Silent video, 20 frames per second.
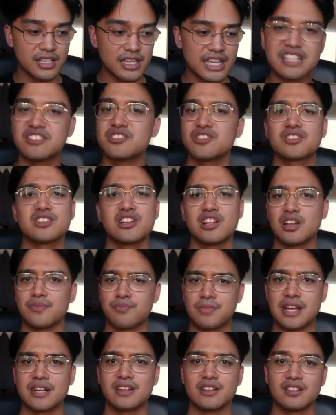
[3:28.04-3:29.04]
it's just a
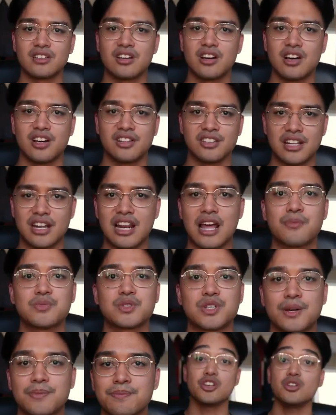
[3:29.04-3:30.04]
lot better on the
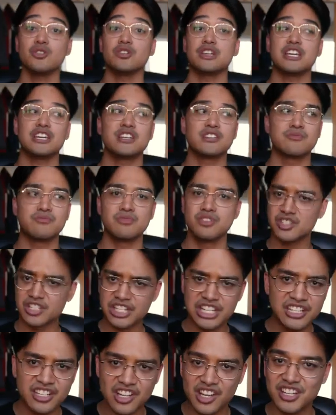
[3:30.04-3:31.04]
laptop. So in
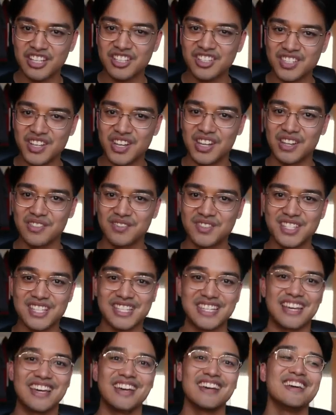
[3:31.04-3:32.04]
machine learning terms,
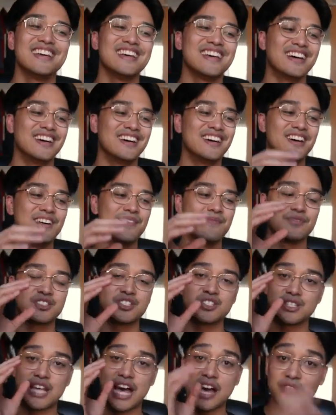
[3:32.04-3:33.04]

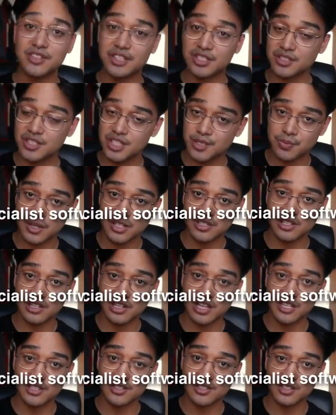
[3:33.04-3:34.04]
having
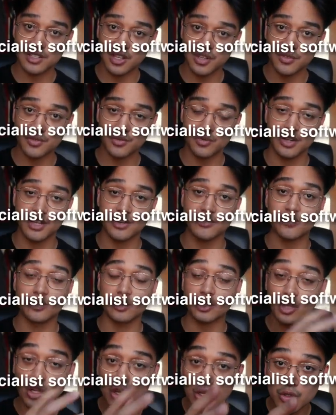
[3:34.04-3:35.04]
specialized software for
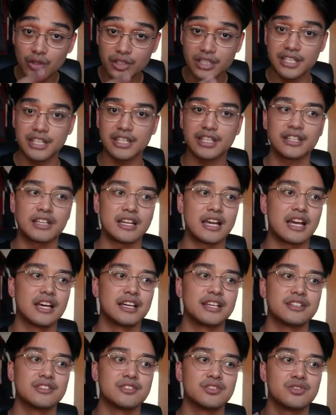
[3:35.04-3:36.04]
coding
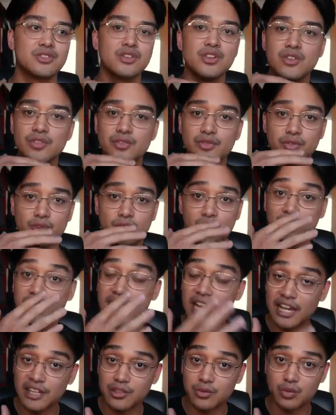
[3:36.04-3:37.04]
and for
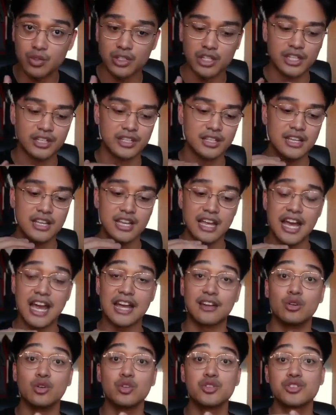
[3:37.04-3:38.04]
CAD work
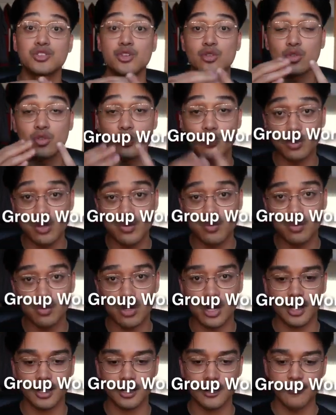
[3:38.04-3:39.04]
and also group
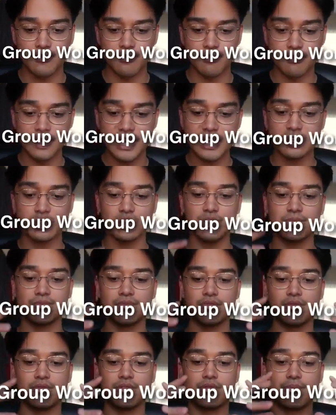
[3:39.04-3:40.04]
work make up
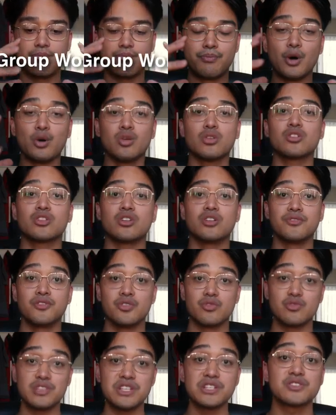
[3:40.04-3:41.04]
the bulk of
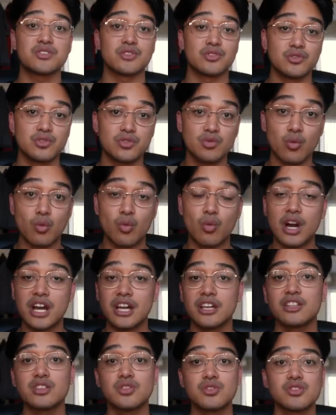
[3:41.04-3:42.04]
the reason
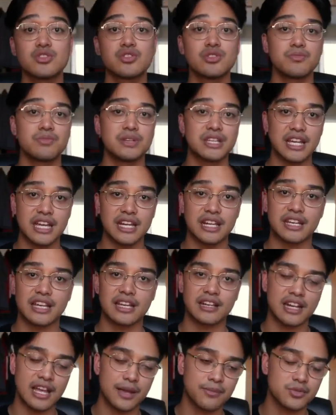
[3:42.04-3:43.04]
why you should be getting
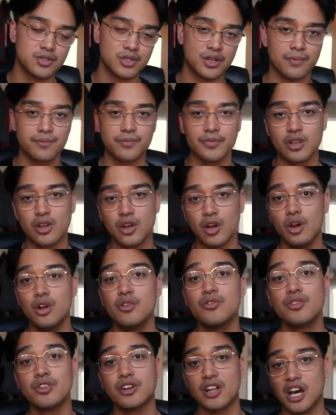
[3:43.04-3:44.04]
a laptop
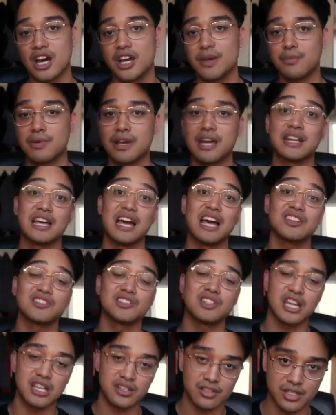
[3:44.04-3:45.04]
over an iPad as
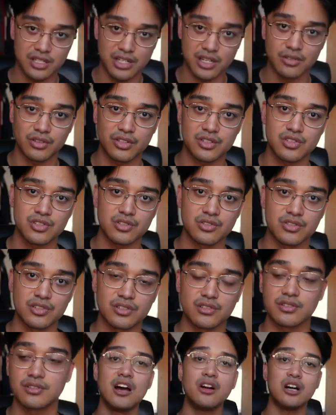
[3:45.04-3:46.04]
an engineering student.
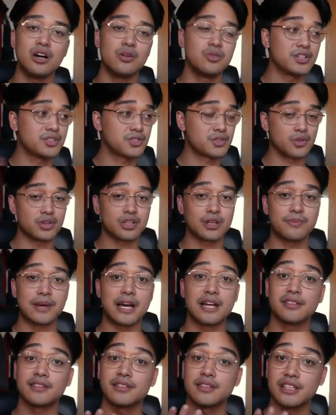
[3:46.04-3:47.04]
Now I want to talk
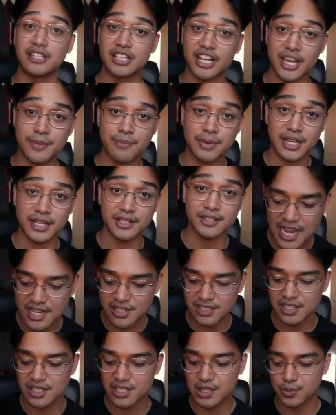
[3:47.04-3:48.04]
about the iPad. I
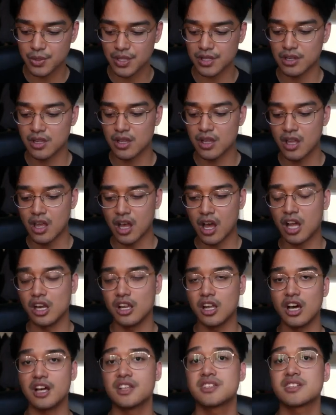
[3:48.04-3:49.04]
actually spent a
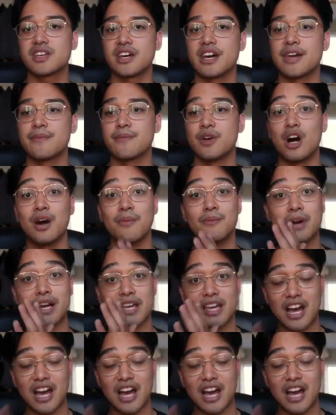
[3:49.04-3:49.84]
lot of time on my